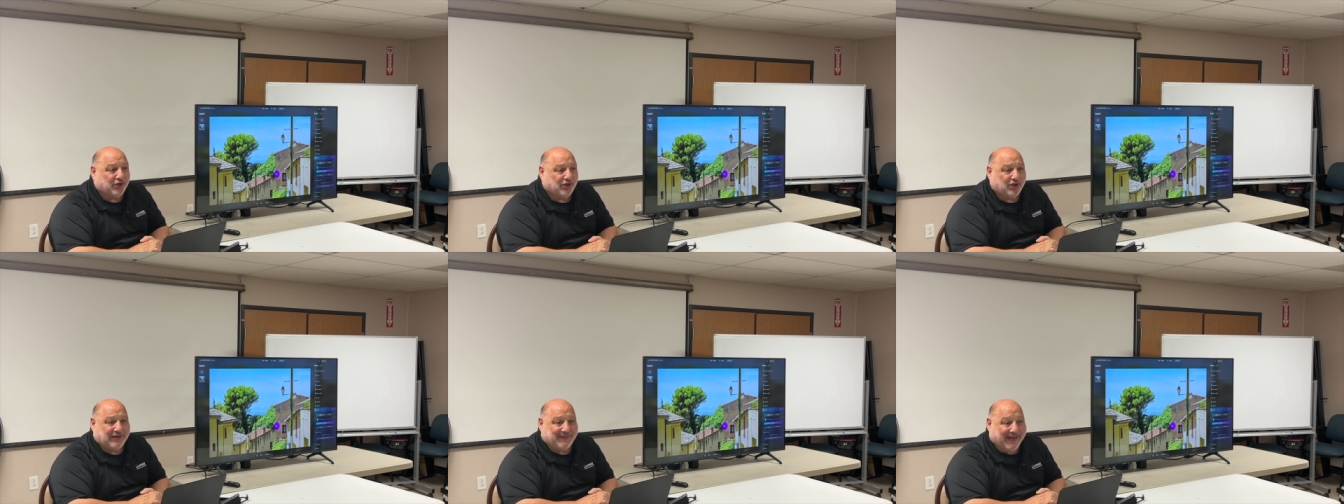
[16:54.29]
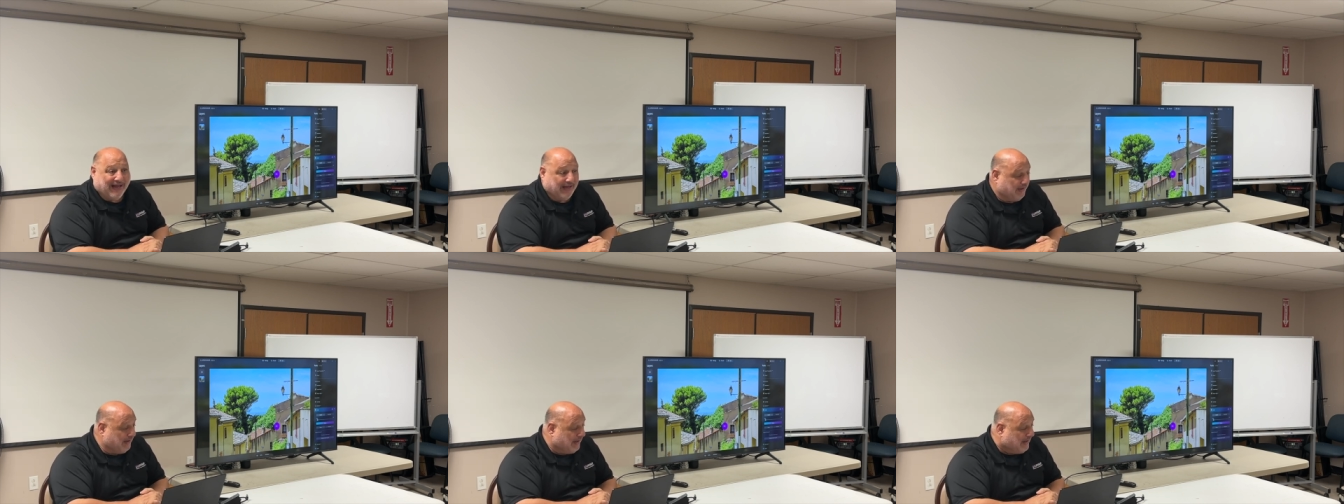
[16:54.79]
Look, look at
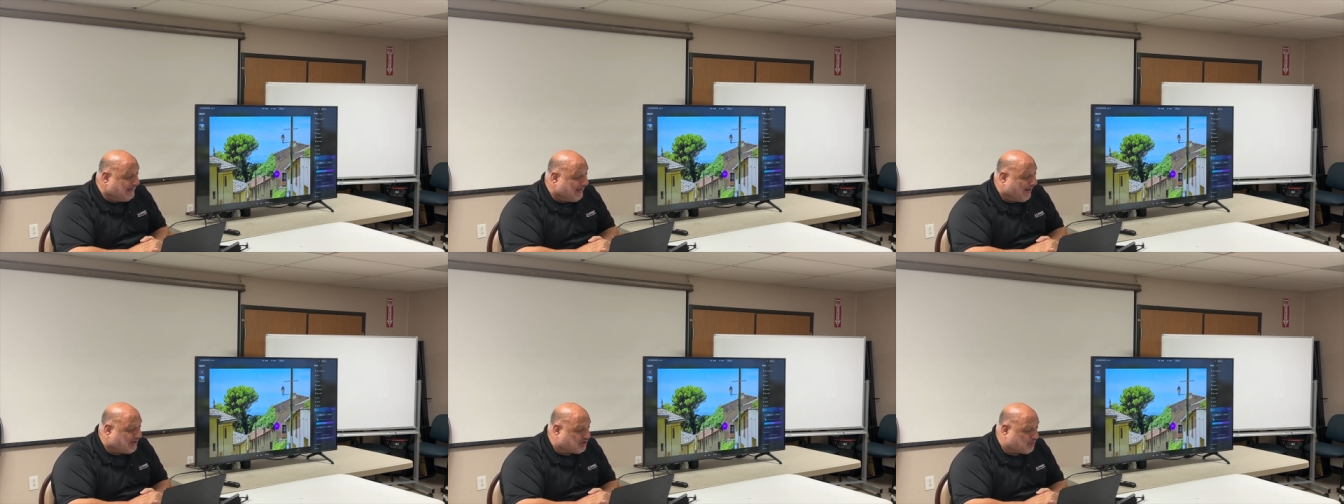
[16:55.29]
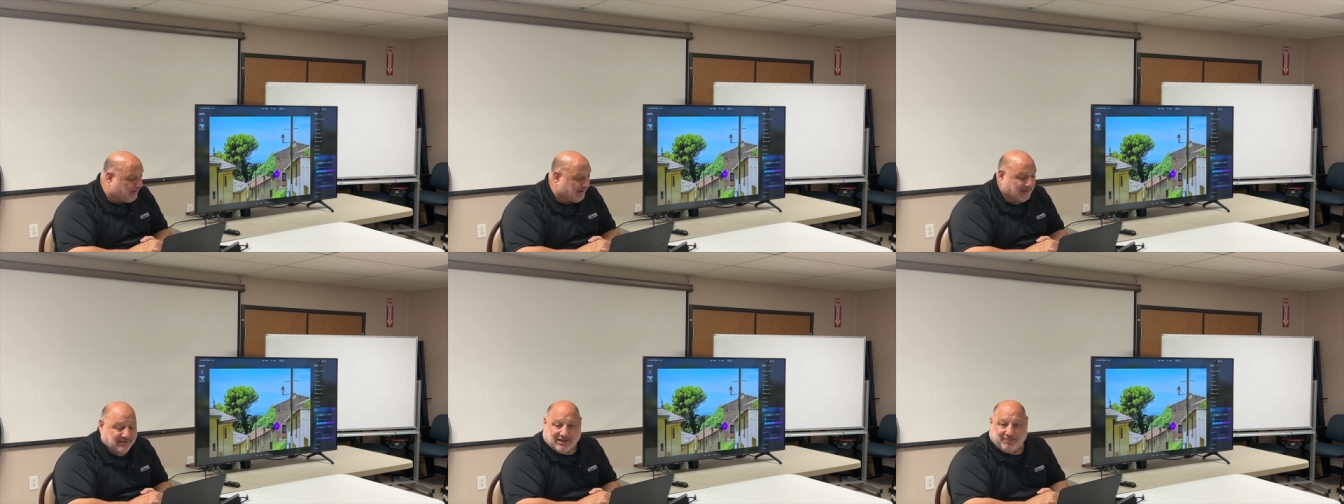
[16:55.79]
that. Now, I just
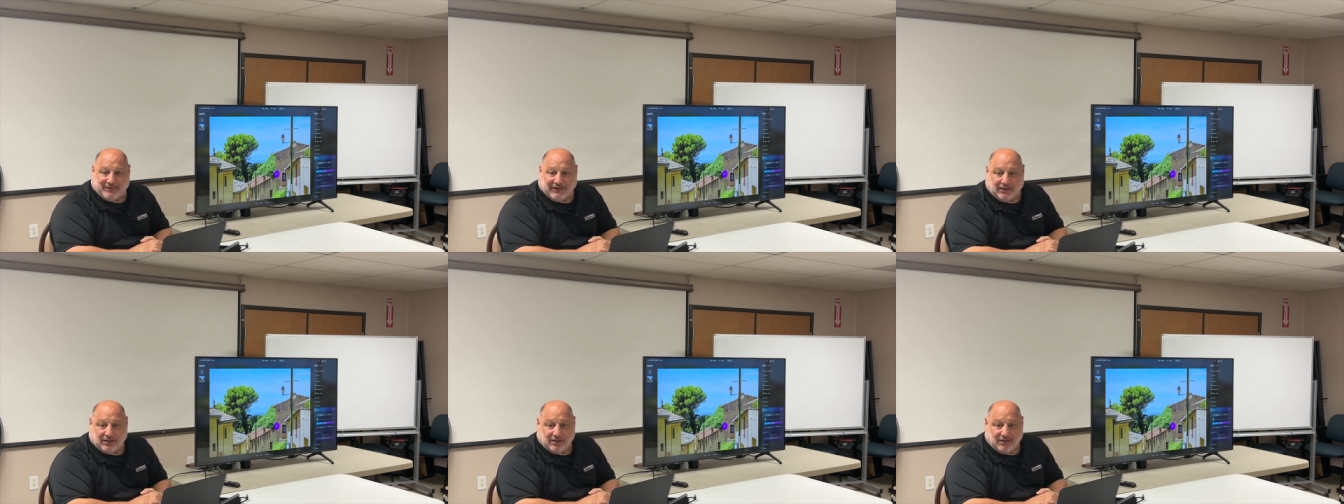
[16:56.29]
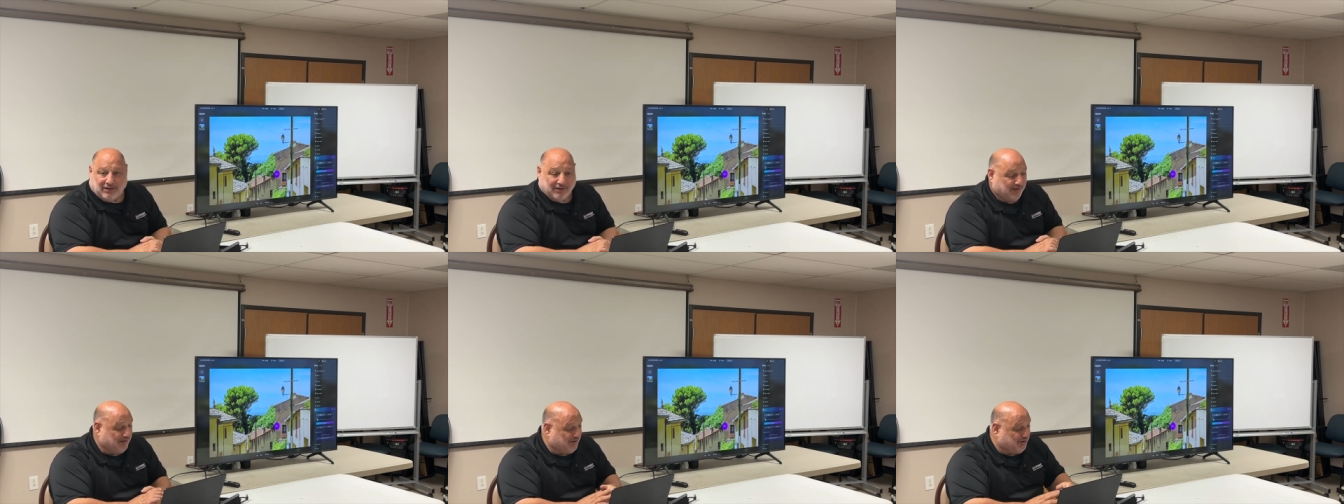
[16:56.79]
realized something.
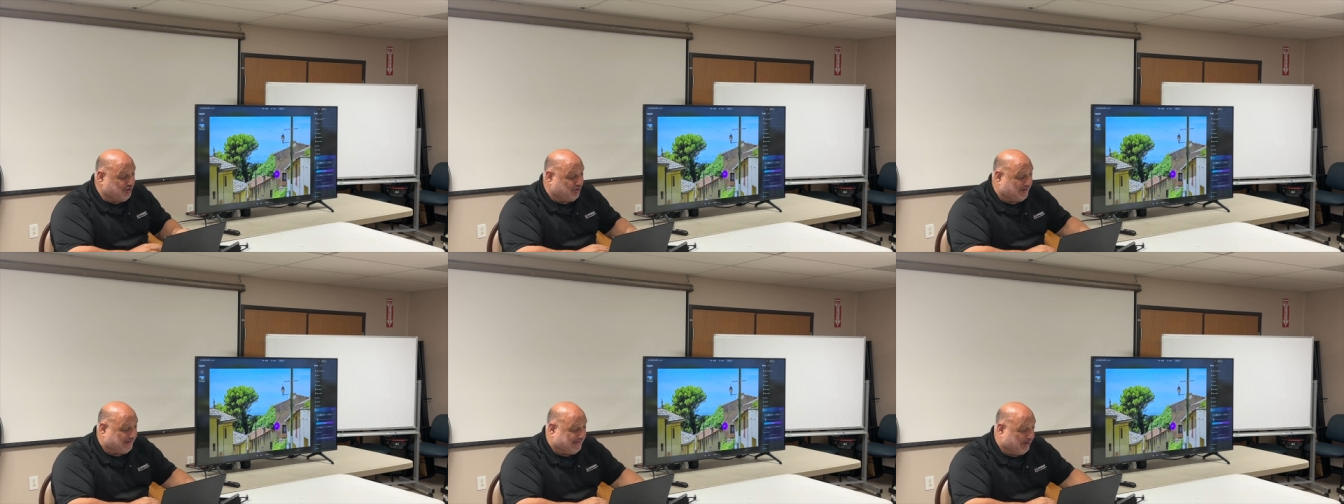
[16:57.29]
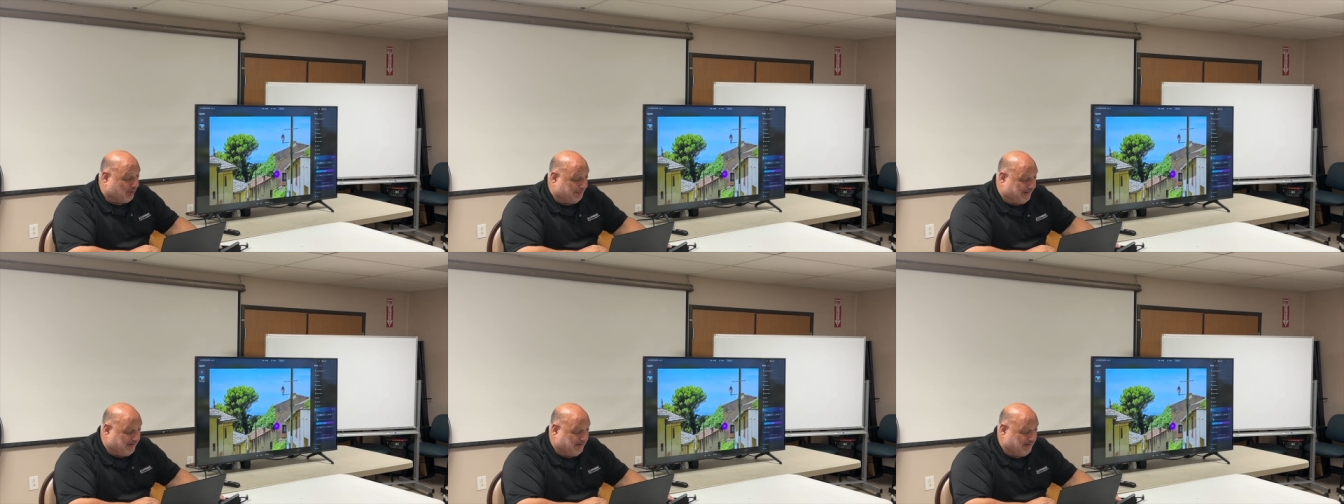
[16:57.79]
You're going to kill
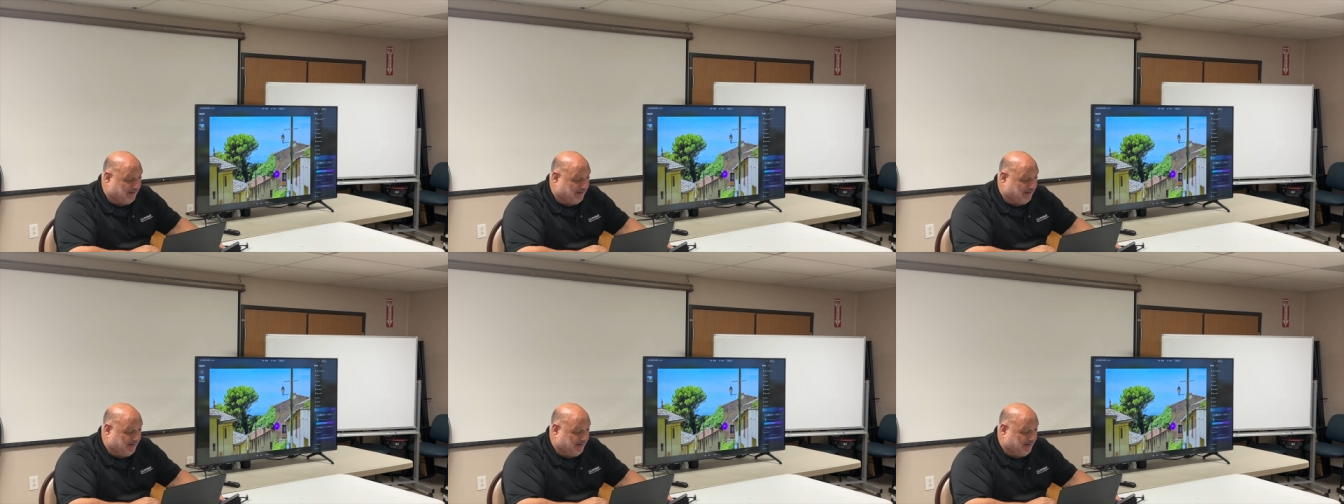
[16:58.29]
me.